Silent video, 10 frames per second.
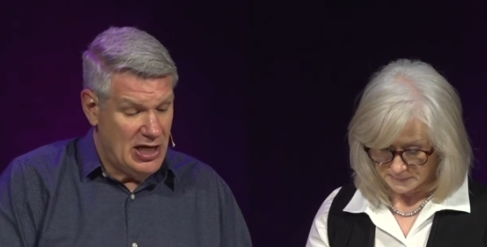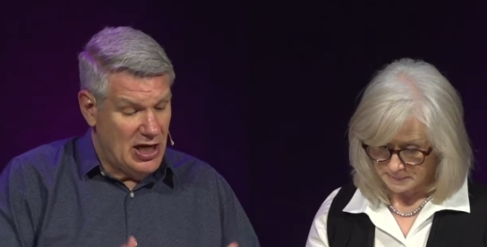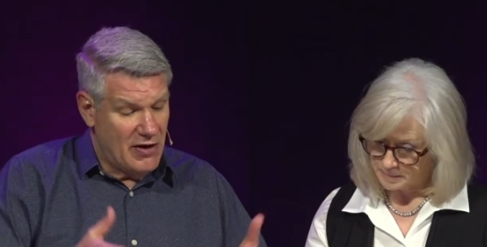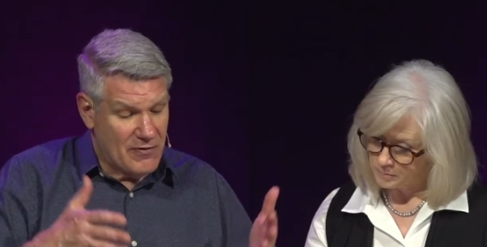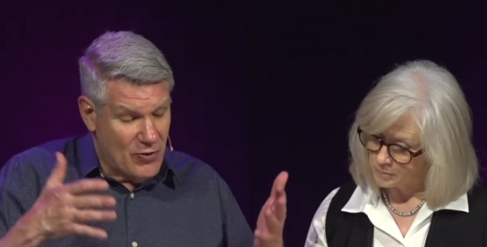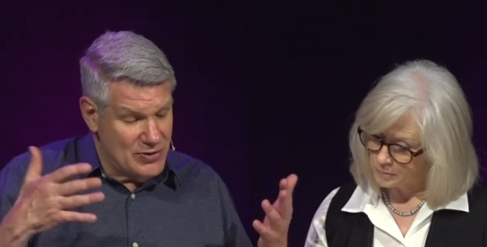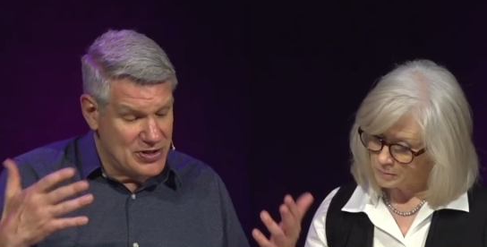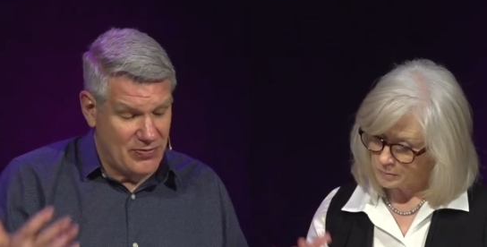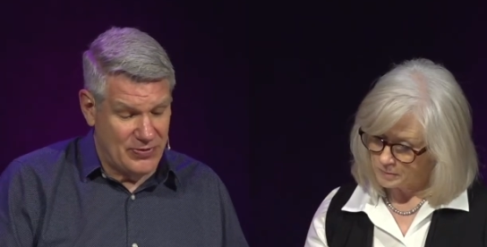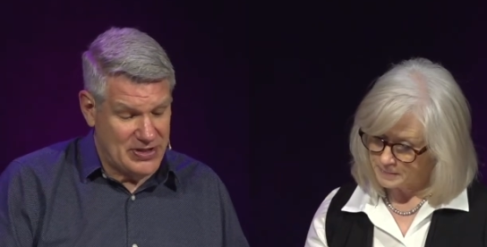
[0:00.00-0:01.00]
Speaker 1: Of course,
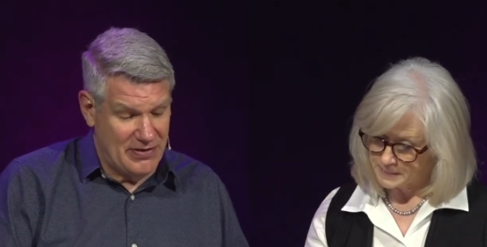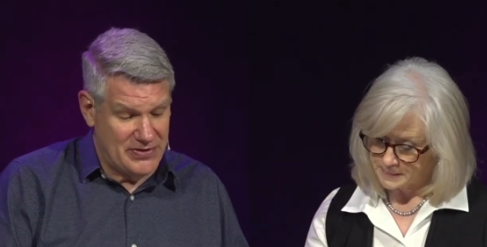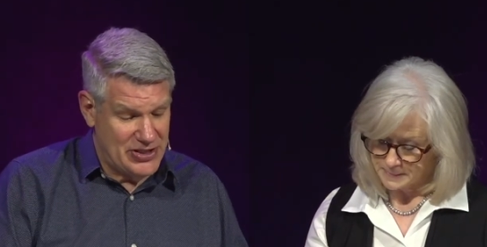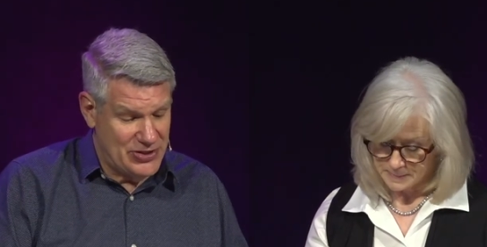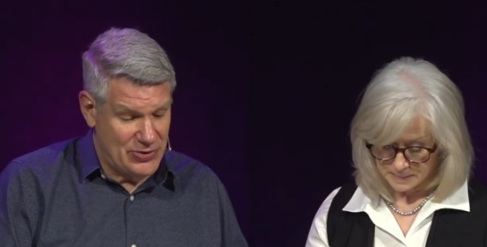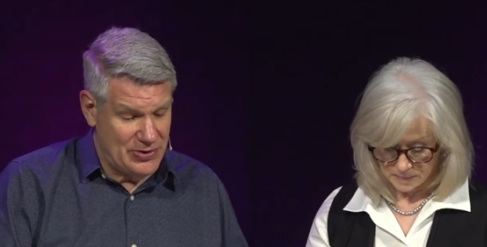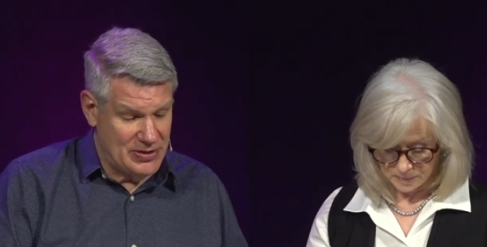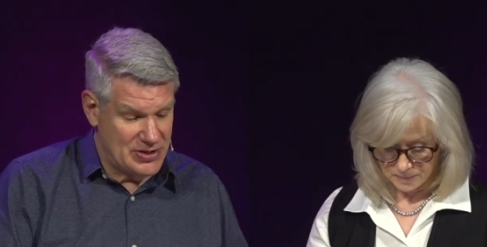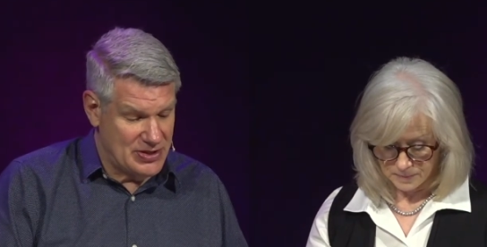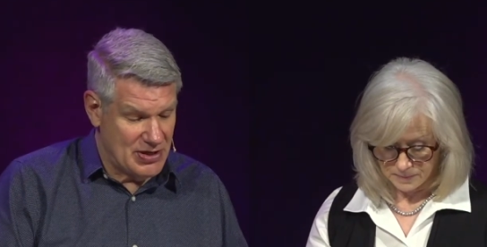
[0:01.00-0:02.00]
you've received
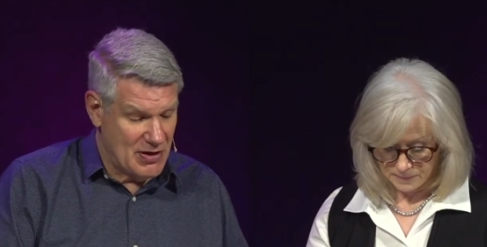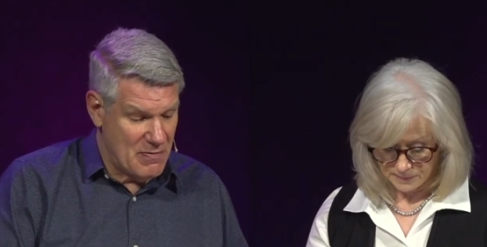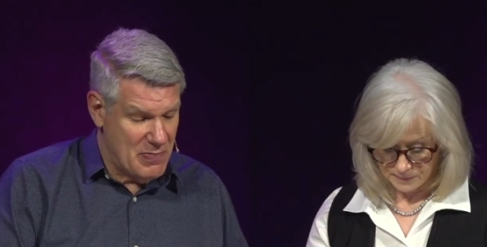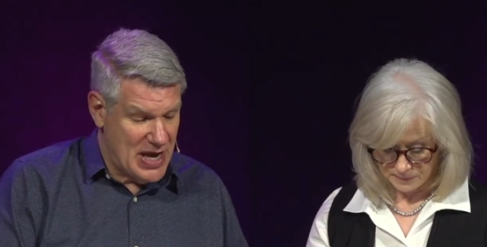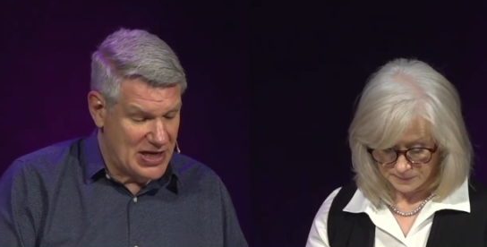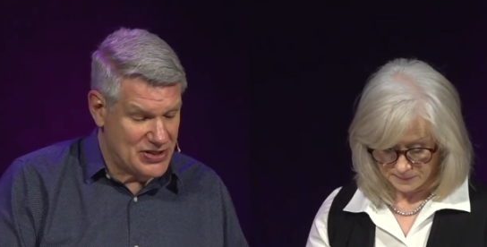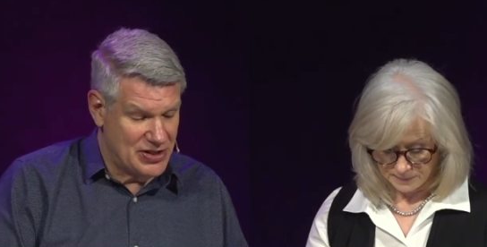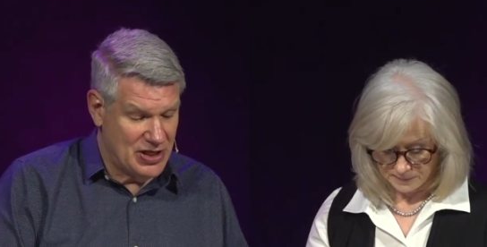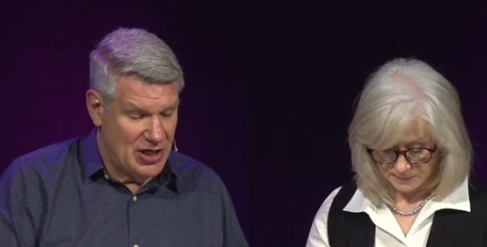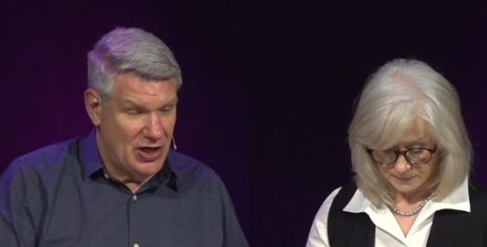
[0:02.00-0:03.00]
tenderness and
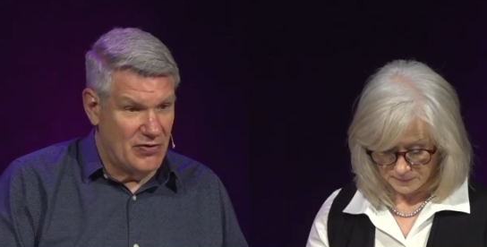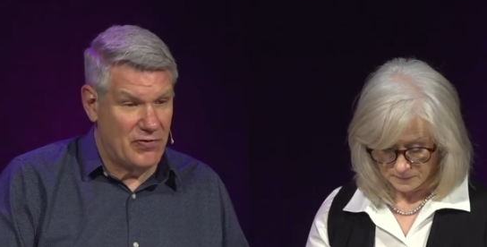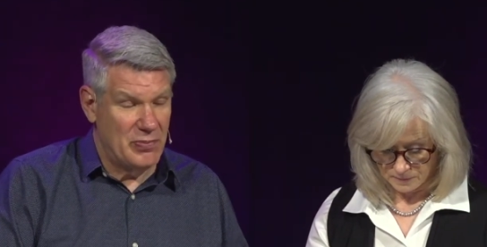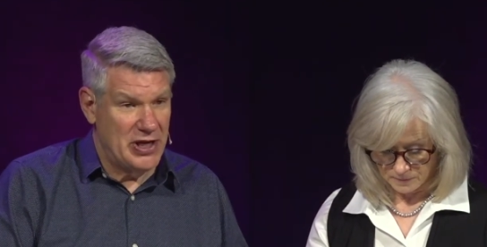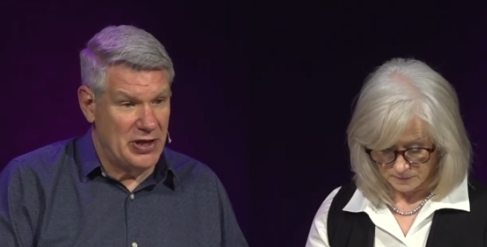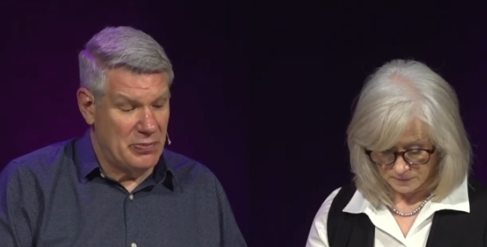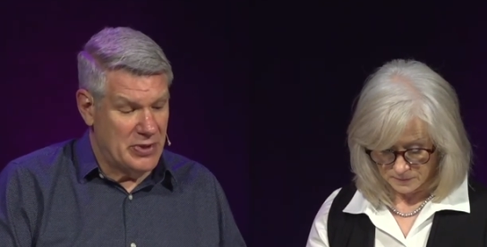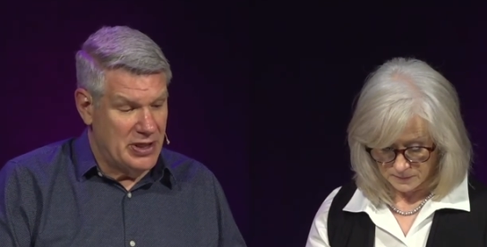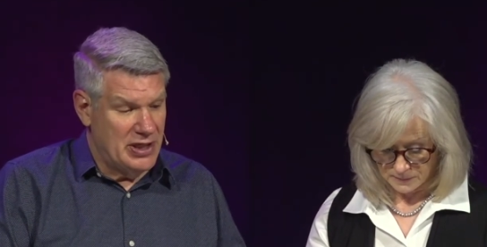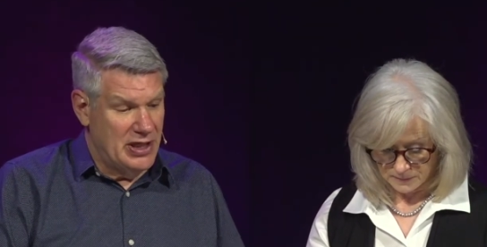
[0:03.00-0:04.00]
compassion from Him.
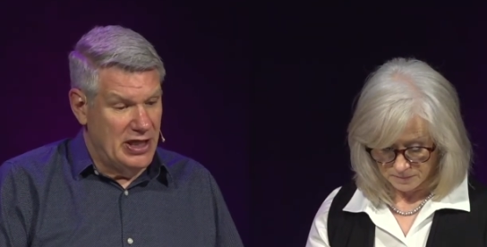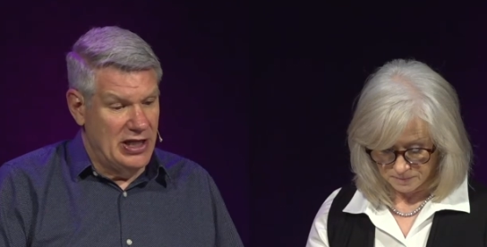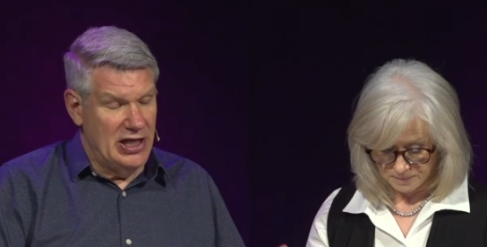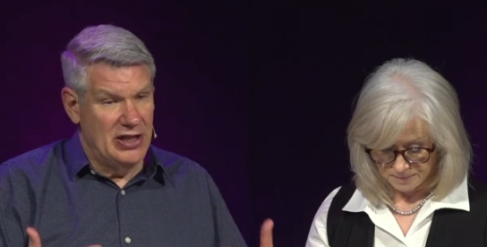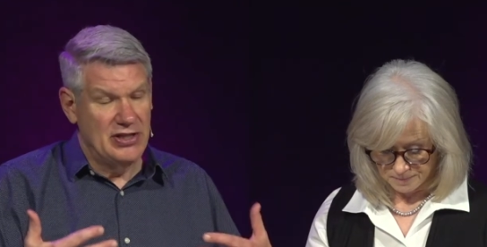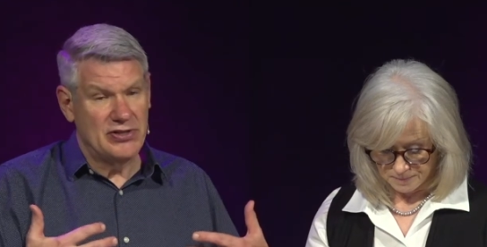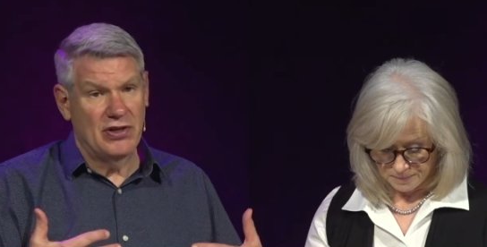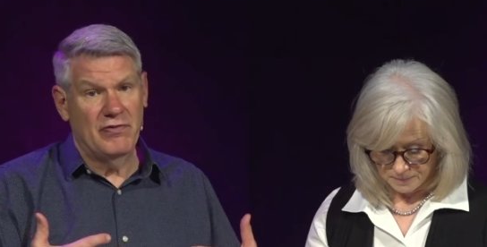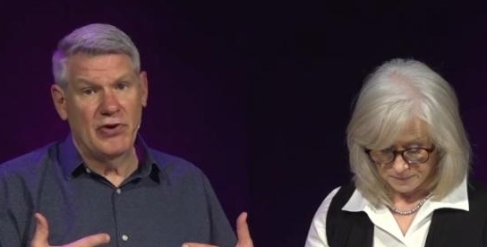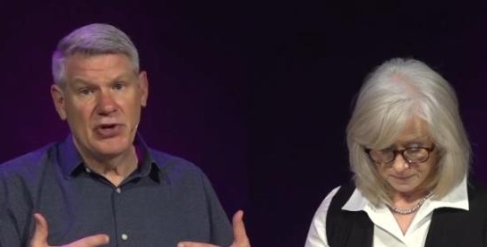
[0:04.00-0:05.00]
And, and these are
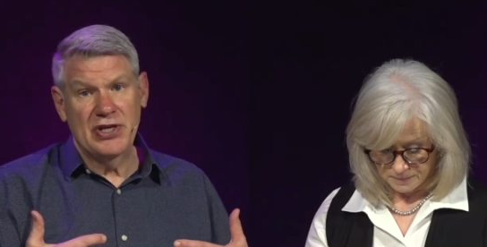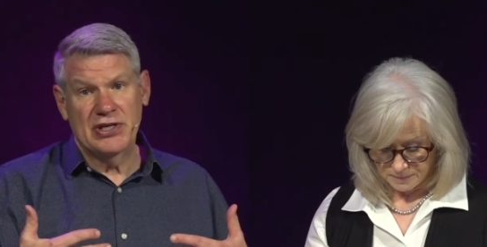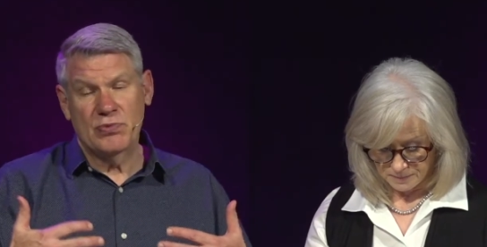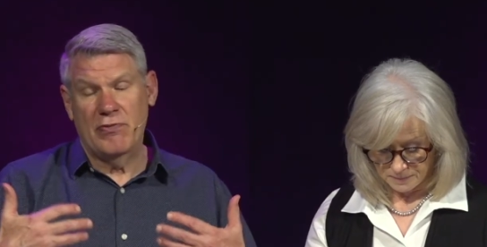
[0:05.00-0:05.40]
the very things we've